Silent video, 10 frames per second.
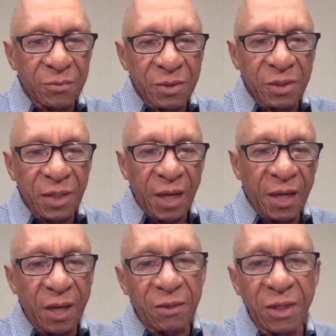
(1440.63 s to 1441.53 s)

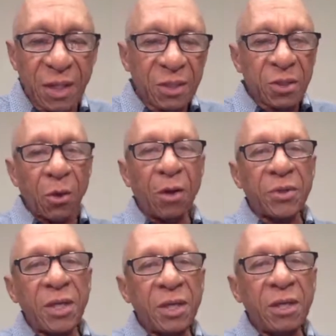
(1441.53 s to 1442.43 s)
Today, so
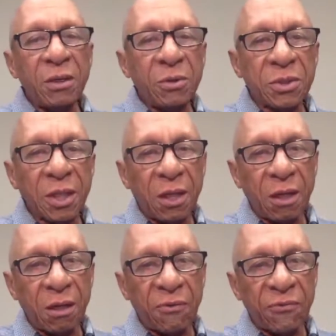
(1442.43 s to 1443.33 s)
on the heels
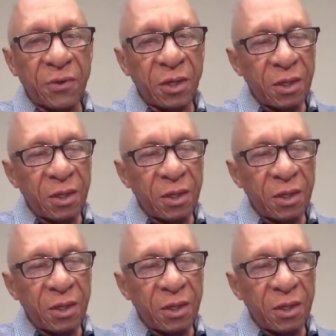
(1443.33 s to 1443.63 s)
of